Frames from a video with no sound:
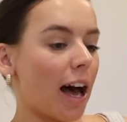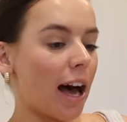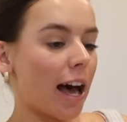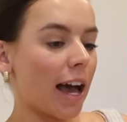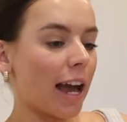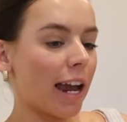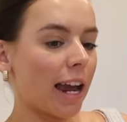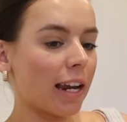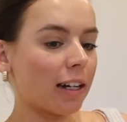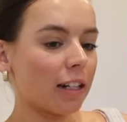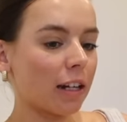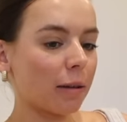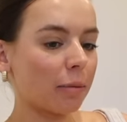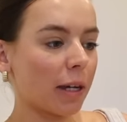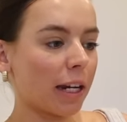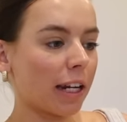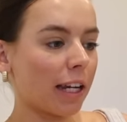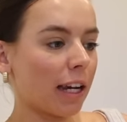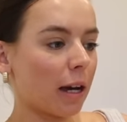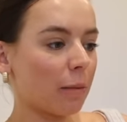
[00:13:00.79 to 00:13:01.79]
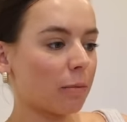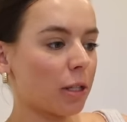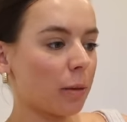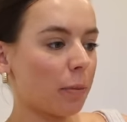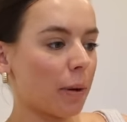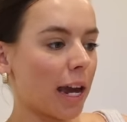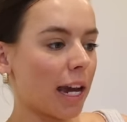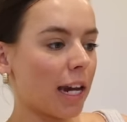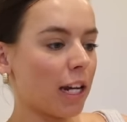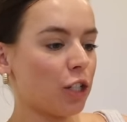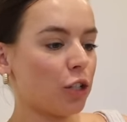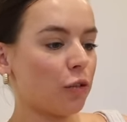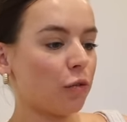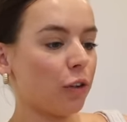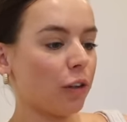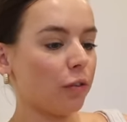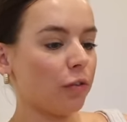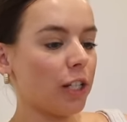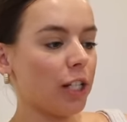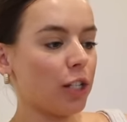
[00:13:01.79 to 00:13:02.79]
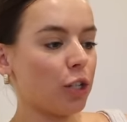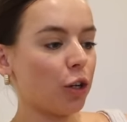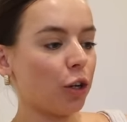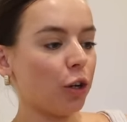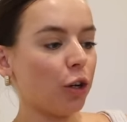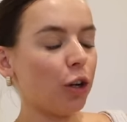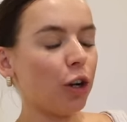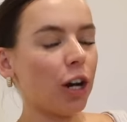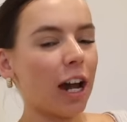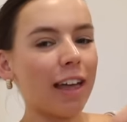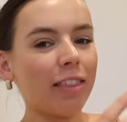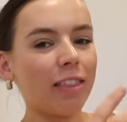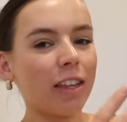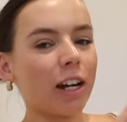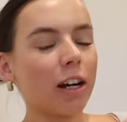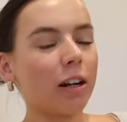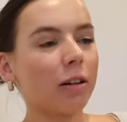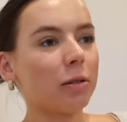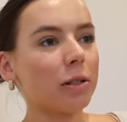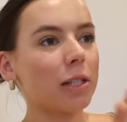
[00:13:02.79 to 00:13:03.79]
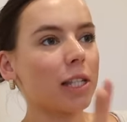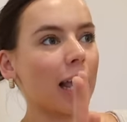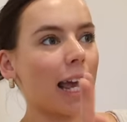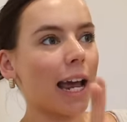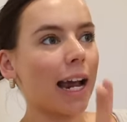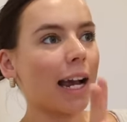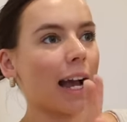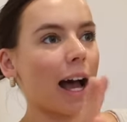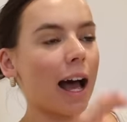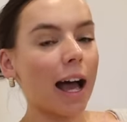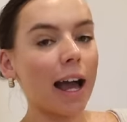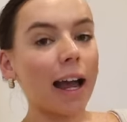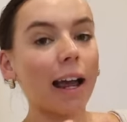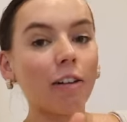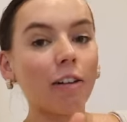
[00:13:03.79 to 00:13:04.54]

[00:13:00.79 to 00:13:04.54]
I ended up getting up to page 52 and then I was like, I